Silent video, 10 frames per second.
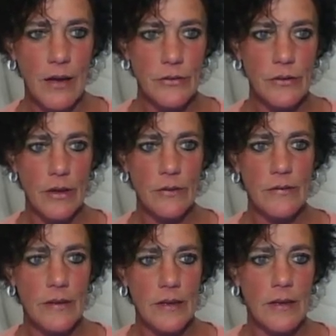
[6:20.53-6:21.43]
I'll just go
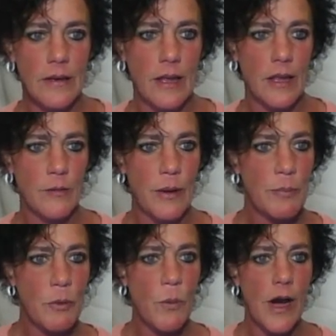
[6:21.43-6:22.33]
sit and
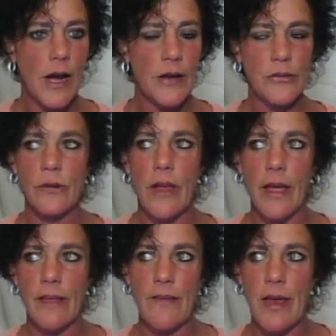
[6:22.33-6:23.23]
people watch, or
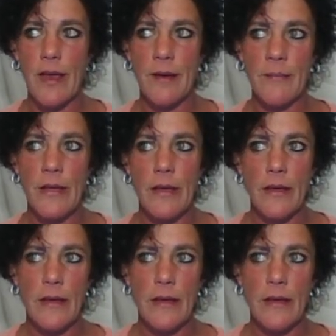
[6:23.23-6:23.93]
like if I'm